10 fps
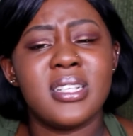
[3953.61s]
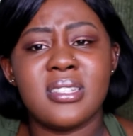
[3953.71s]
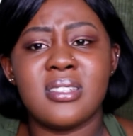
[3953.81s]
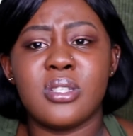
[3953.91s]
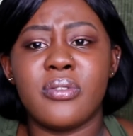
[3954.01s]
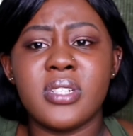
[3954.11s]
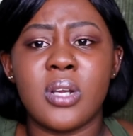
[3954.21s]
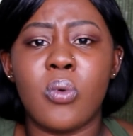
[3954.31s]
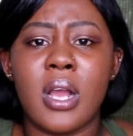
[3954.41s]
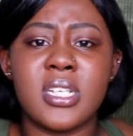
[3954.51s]
this is the
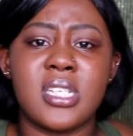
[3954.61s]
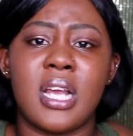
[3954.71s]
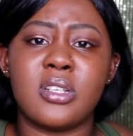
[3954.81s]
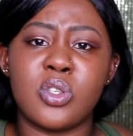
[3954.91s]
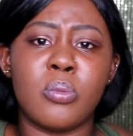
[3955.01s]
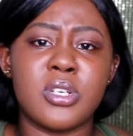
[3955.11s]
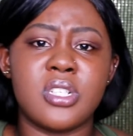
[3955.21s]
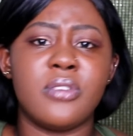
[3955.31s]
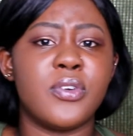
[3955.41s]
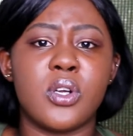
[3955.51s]
reason why she had so much
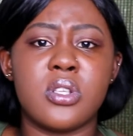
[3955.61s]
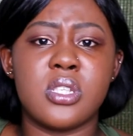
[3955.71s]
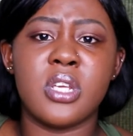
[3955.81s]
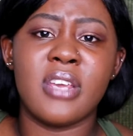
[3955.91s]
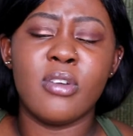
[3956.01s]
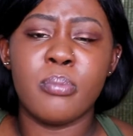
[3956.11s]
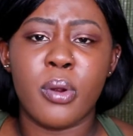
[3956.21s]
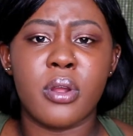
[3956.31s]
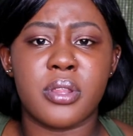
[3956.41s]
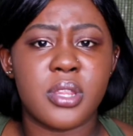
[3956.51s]
difficulty giving
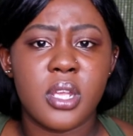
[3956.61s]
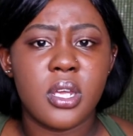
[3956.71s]
birth.